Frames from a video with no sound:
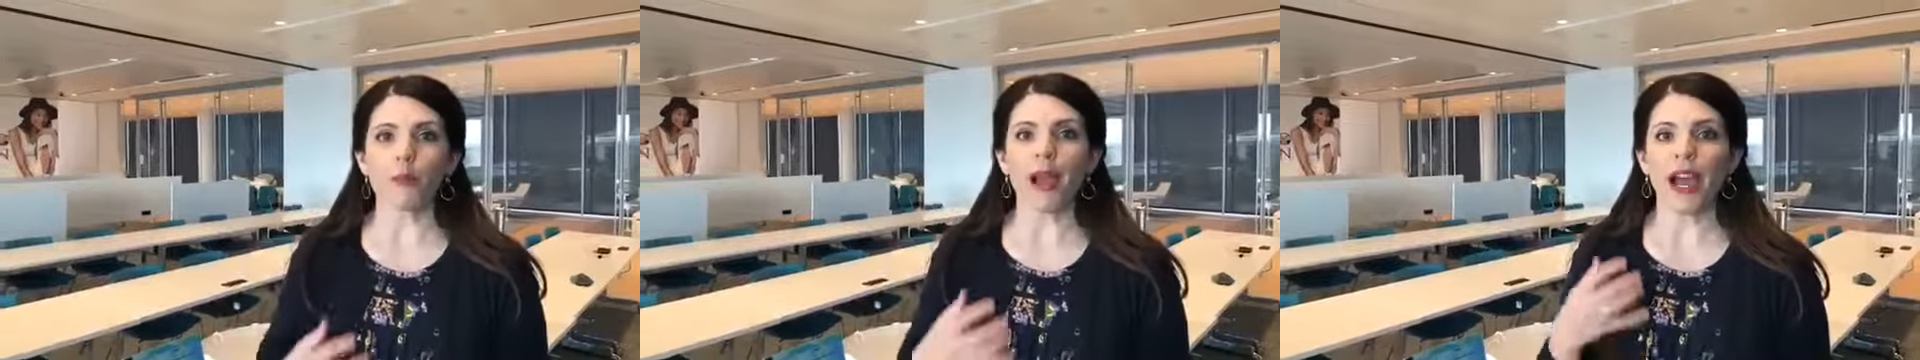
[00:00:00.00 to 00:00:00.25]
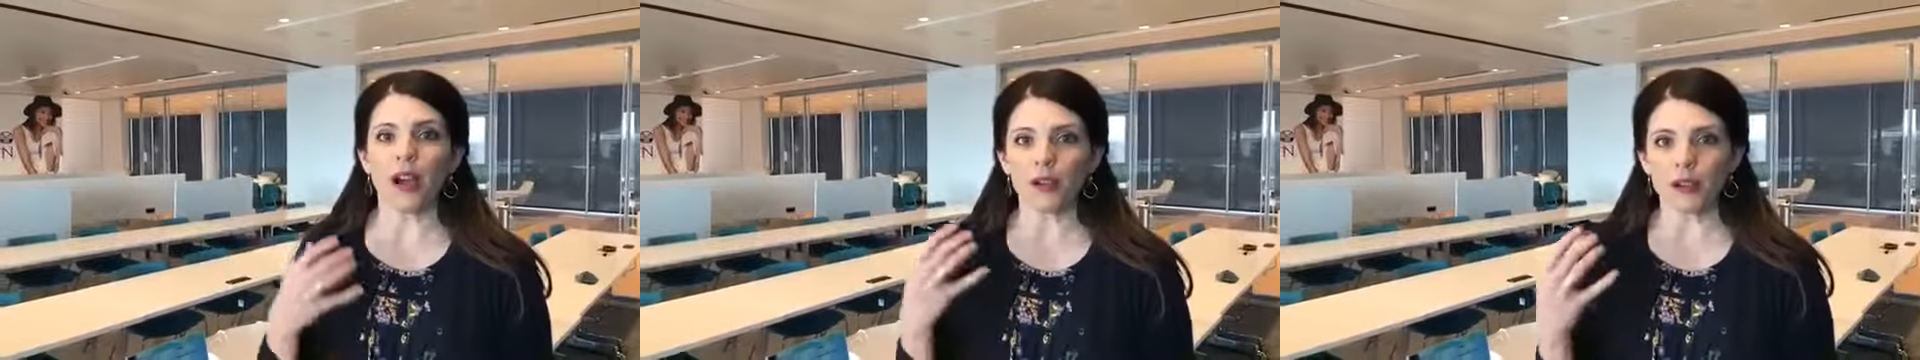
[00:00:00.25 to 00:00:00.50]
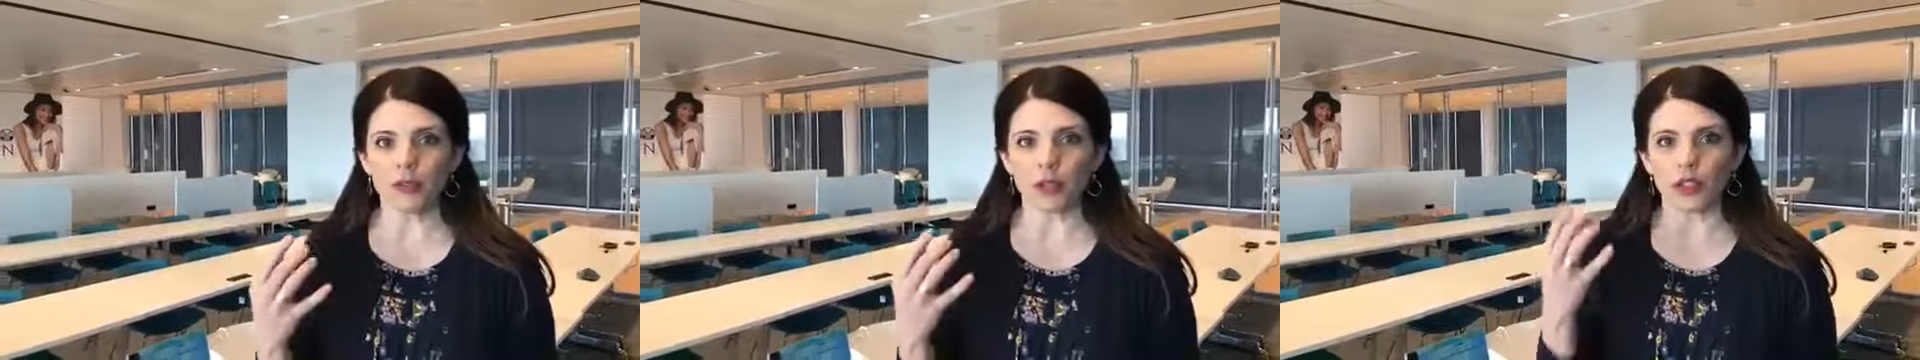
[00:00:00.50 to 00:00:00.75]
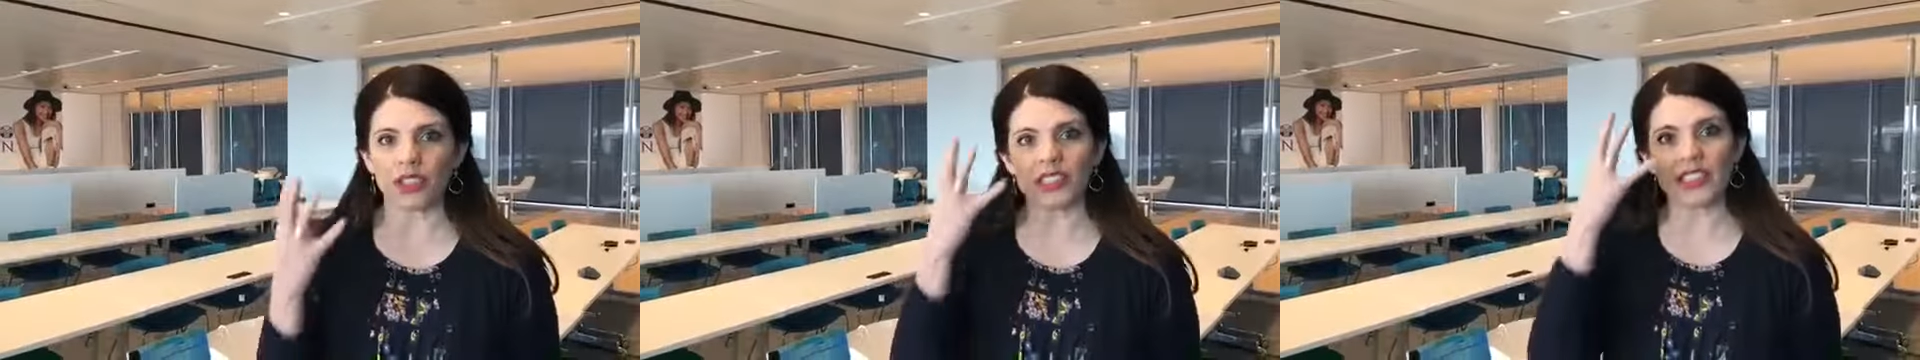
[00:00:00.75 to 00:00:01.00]

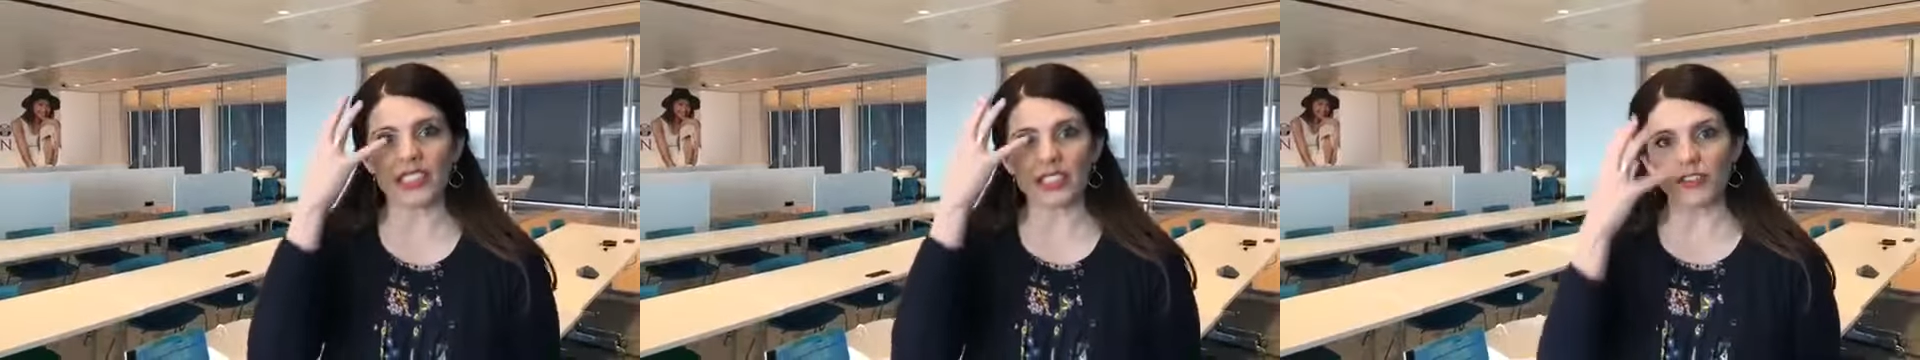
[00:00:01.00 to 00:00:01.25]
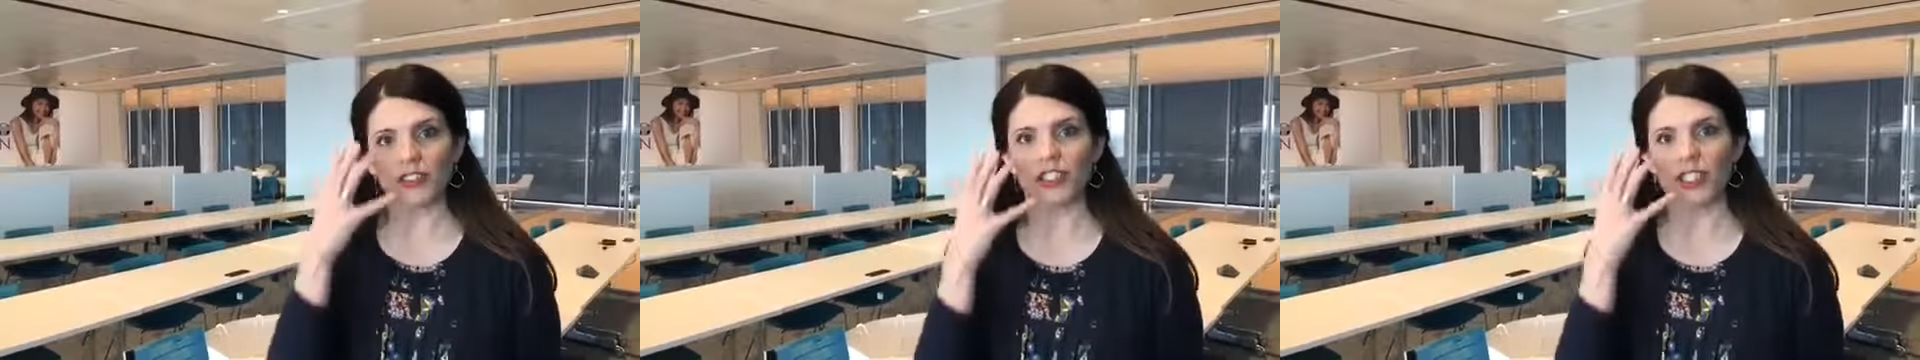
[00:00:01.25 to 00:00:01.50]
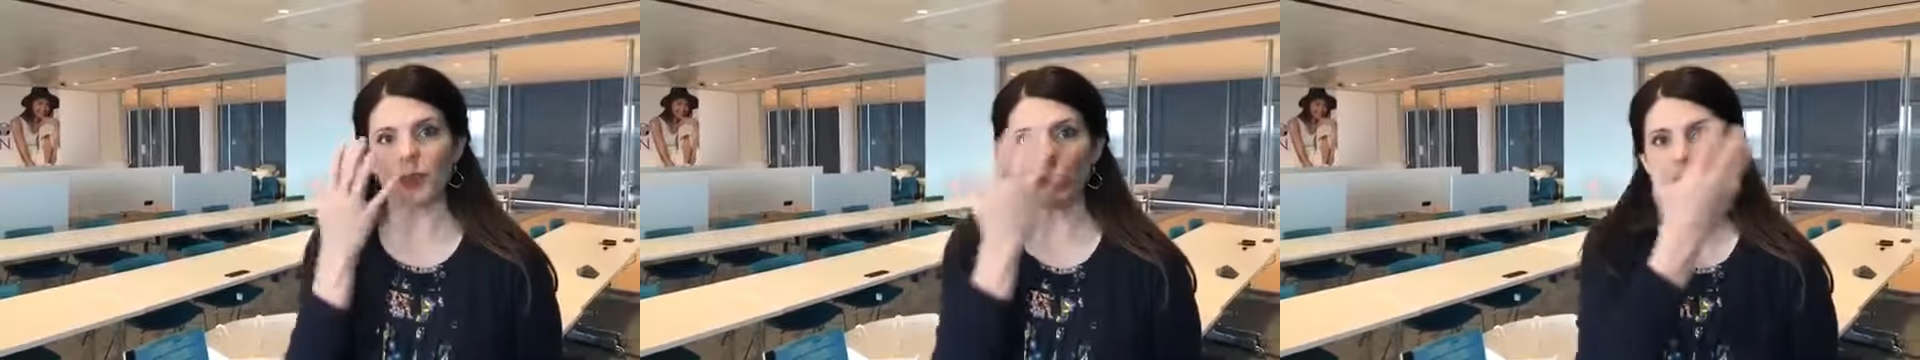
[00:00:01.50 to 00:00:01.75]
powerful the difference